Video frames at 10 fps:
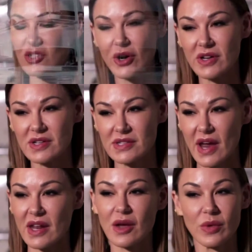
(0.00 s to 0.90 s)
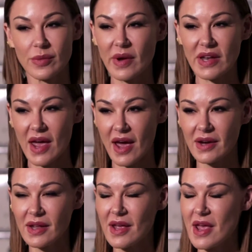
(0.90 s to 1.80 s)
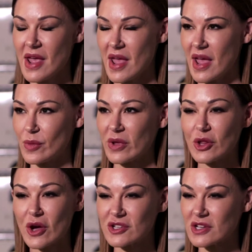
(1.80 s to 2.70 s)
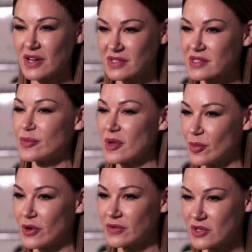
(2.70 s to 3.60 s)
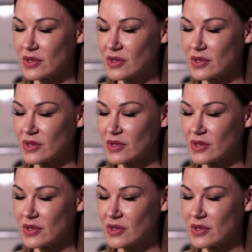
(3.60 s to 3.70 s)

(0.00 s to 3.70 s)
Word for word: started designing it with my dad, and we launched it in September of